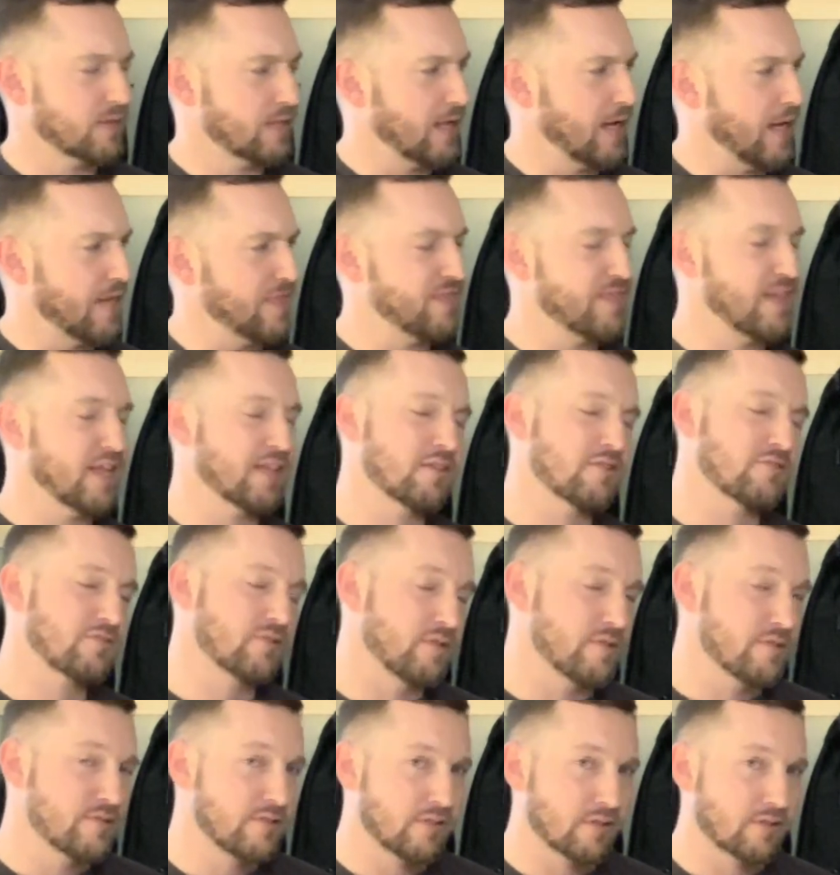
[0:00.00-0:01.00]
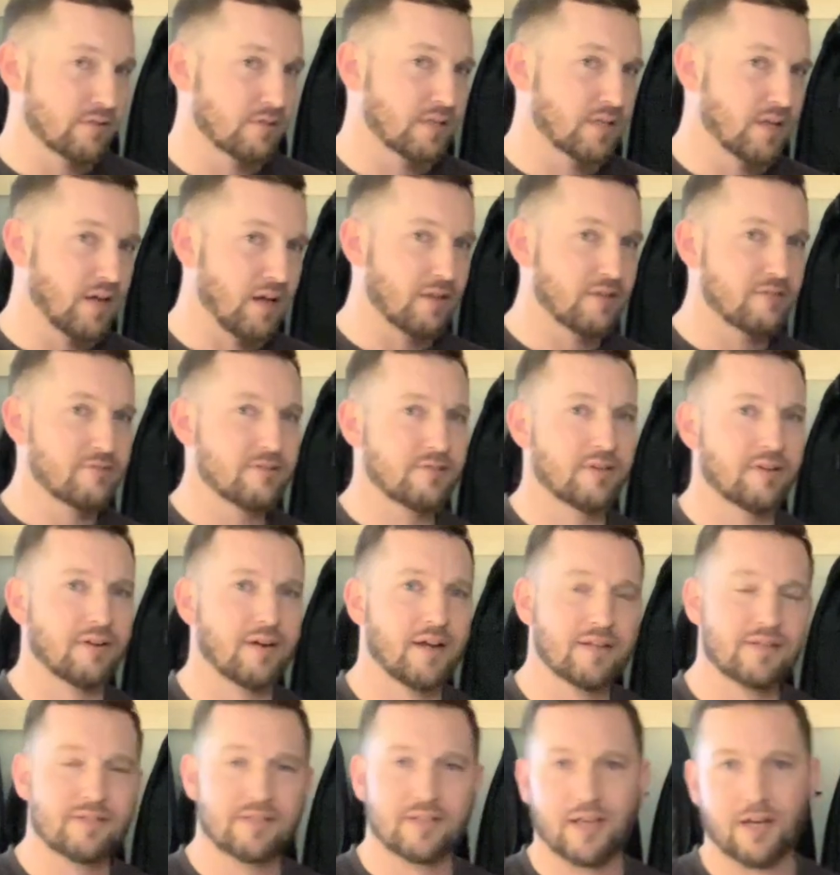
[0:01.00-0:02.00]
I think there's only certain colors that are
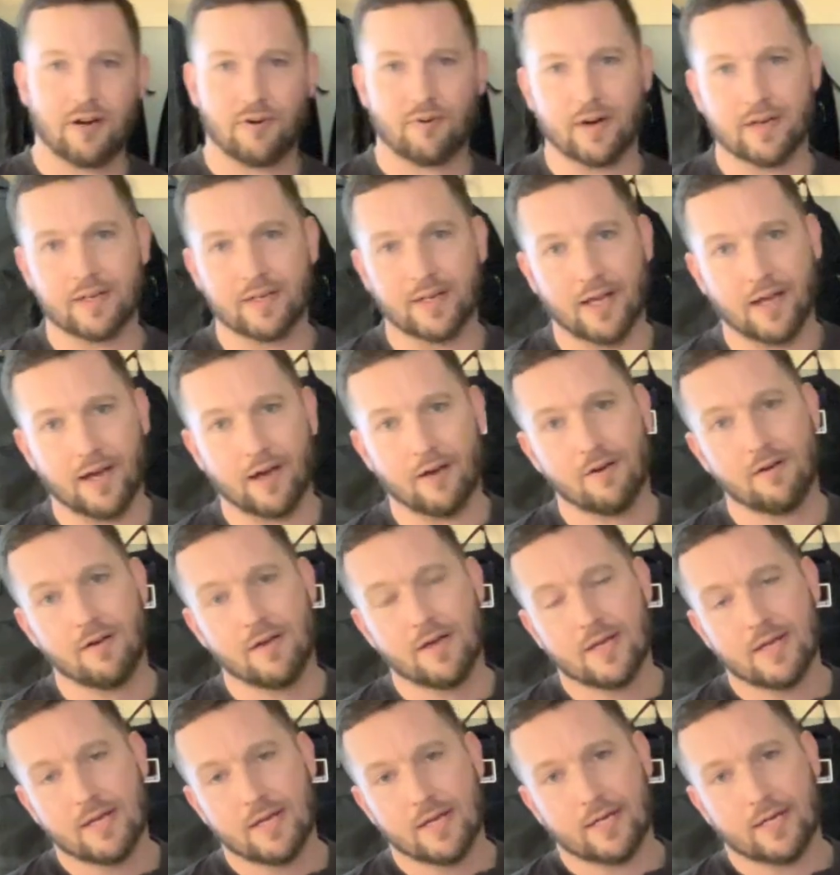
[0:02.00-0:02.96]
on sale right now.